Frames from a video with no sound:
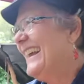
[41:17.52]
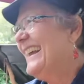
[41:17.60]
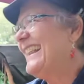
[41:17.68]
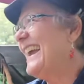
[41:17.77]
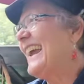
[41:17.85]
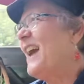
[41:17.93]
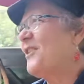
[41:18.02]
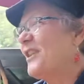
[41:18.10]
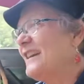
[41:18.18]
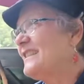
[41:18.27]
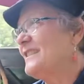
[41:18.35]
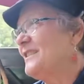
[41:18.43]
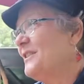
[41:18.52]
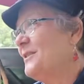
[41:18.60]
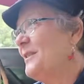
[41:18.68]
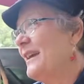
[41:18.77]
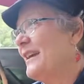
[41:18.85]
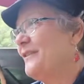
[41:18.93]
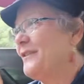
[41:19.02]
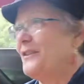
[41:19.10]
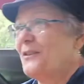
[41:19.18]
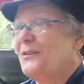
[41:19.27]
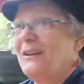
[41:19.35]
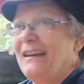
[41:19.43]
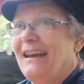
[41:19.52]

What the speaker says: Like our kids, you know, like if they're good in